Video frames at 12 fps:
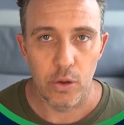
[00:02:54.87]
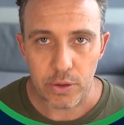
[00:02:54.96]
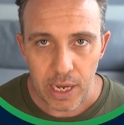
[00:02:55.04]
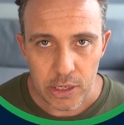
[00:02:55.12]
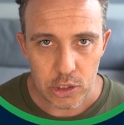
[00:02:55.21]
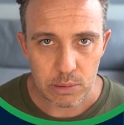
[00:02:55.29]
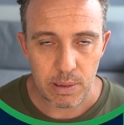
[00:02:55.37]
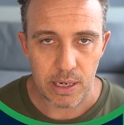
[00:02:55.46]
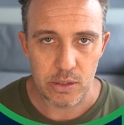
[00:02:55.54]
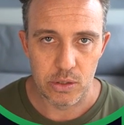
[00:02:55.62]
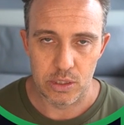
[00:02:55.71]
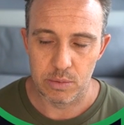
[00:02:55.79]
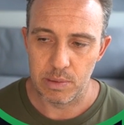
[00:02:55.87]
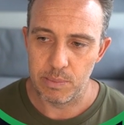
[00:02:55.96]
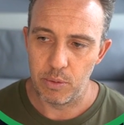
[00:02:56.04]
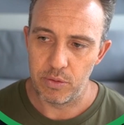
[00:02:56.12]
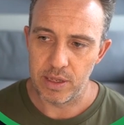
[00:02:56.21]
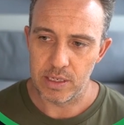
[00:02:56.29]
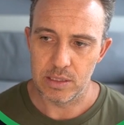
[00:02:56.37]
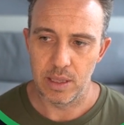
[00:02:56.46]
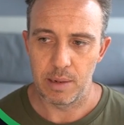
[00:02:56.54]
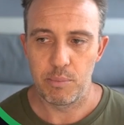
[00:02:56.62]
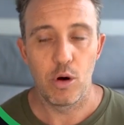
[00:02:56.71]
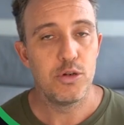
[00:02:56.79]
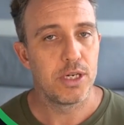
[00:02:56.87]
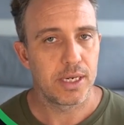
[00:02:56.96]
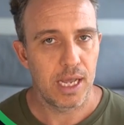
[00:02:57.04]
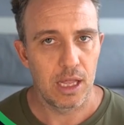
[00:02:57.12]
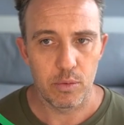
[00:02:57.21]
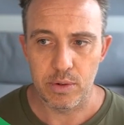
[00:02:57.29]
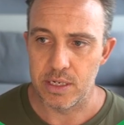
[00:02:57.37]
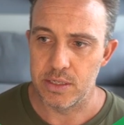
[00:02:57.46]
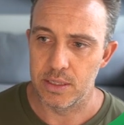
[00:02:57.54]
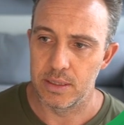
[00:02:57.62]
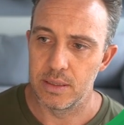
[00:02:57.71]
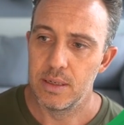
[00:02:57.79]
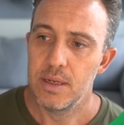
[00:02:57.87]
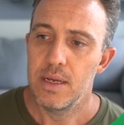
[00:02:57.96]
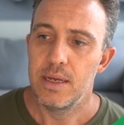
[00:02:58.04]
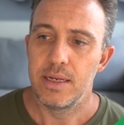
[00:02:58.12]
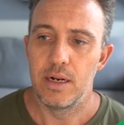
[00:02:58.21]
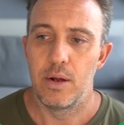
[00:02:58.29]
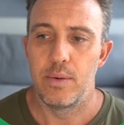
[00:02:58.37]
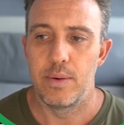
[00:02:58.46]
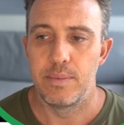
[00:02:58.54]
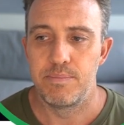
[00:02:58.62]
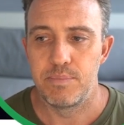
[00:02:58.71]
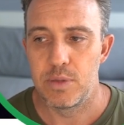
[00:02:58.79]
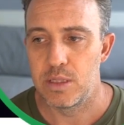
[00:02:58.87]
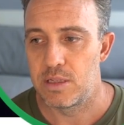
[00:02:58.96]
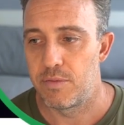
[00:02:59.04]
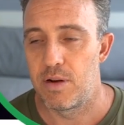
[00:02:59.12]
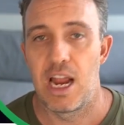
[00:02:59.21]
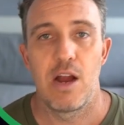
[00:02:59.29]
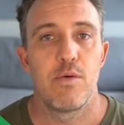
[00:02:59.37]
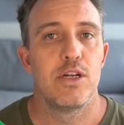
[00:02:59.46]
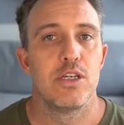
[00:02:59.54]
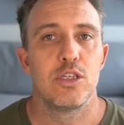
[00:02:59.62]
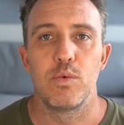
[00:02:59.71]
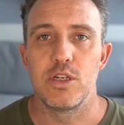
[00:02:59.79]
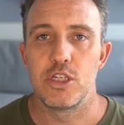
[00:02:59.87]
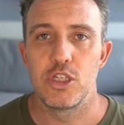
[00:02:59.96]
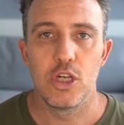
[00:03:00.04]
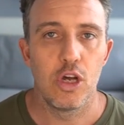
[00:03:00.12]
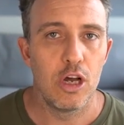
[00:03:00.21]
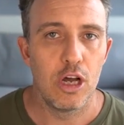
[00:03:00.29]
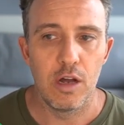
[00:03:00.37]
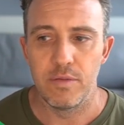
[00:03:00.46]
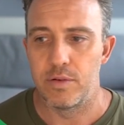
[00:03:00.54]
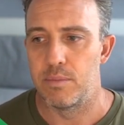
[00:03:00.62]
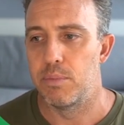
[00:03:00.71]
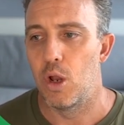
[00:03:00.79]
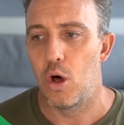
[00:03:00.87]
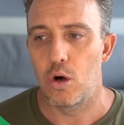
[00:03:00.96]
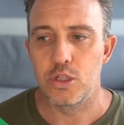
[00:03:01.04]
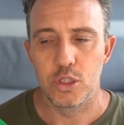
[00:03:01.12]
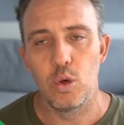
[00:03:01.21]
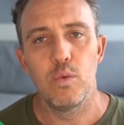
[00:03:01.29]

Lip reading: location pages and we put things like project galleries and, different areas that we serve and blogs and